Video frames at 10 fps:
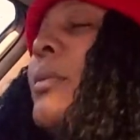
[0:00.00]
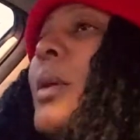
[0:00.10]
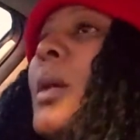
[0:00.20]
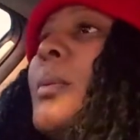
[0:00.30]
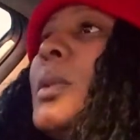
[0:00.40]

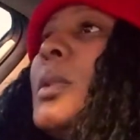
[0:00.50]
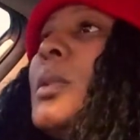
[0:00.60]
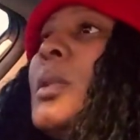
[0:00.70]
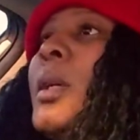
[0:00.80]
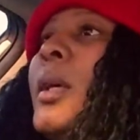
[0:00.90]
probably.
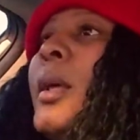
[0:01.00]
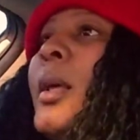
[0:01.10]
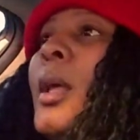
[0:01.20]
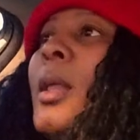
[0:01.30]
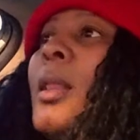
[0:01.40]

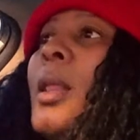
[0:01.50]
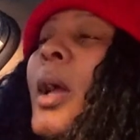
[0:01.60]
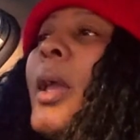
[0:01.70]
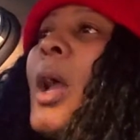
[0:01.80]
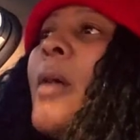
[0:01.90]

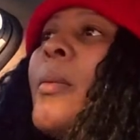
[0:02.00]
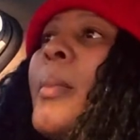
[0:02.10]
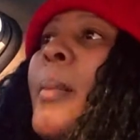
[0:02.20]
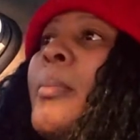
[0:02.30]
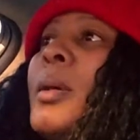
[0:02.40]
Like, I
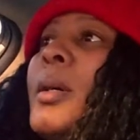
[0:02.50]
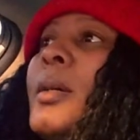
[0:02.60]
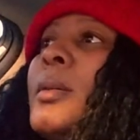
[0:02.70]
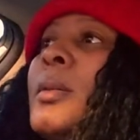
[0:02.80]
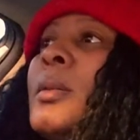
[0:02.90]
remember
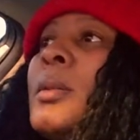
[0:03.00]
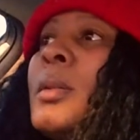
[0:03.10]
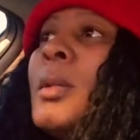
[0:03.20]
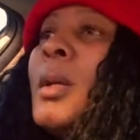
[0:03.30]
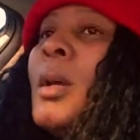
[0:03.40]

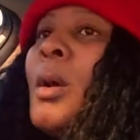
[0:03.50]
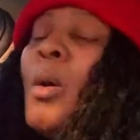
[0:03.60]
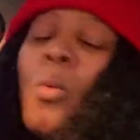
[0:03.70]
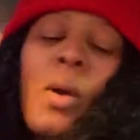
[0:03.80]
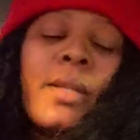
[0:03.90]

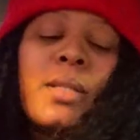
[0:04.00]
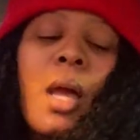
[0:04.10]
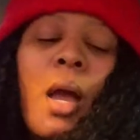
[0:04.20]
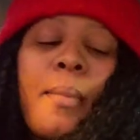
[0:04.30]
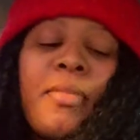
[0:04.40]
one
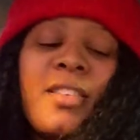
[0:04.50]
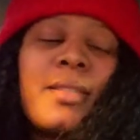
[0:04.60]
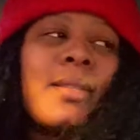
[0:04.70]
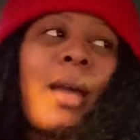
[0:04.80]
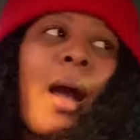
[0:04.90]
time this
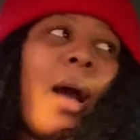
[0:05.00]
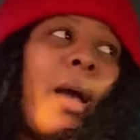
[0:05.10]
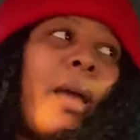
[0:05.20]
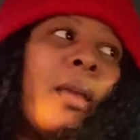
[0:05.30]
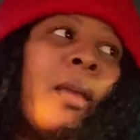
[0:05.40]

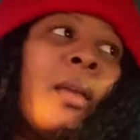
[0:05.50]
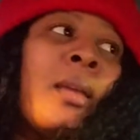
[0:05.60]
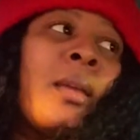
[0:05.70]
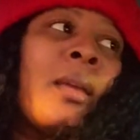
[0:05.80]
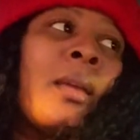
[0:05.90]
guy,
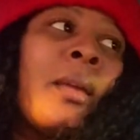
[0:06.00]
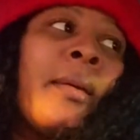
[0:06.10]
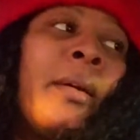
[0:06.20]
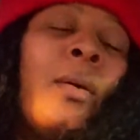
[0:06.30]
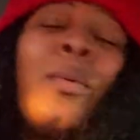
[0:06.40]

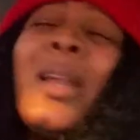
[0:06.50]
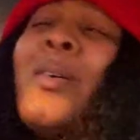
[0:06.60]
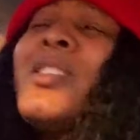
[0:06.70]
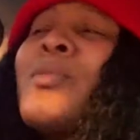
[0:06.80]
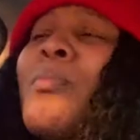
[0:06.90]
when I
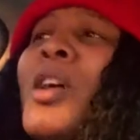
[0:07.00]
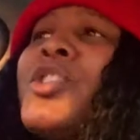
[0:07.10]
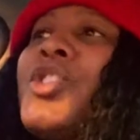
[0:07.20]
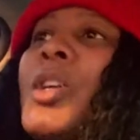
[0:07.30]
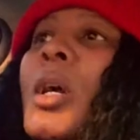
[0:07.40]
was much
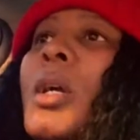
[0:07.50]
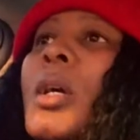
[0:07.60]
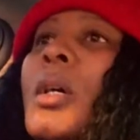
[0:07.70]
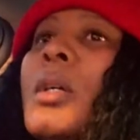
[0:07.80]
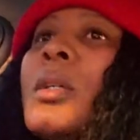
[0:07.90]

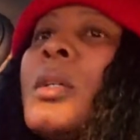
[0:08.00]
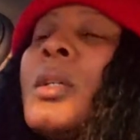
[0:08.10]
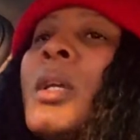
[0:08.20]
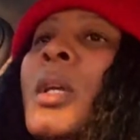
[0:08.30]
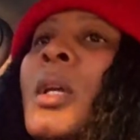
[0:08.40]
younger,
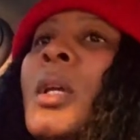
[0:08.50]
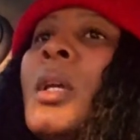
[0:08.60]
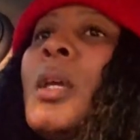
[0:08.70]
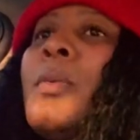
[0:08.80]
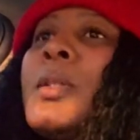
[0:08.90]
he
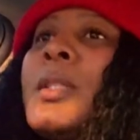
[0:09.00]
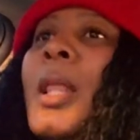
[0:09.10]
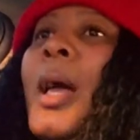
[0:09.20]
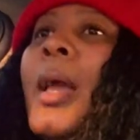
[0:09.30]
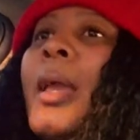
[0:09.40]
was
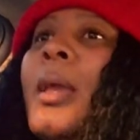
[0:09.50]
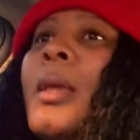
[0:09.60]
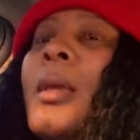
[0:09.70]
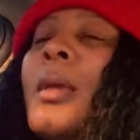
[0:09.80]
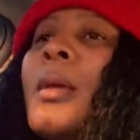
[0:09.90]
like,
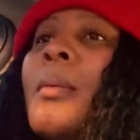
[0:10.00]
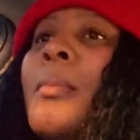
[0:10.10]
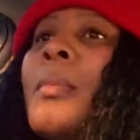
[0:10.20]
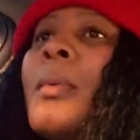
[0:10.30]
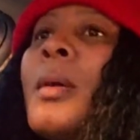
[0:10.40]

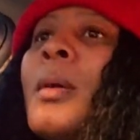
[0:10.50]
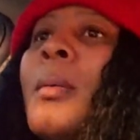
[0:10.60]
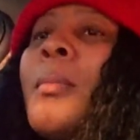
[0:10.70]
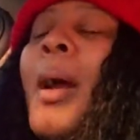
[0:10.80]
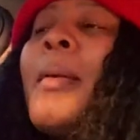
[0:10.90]

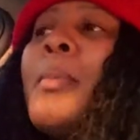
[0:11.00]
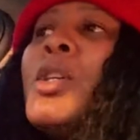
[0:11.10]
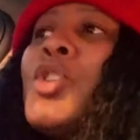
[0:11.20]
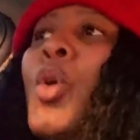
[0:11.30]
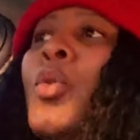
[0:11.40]
probably much
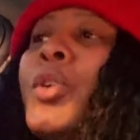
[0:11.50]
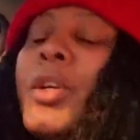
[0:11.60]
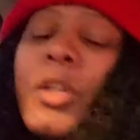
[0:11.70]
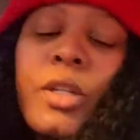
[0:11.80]
older,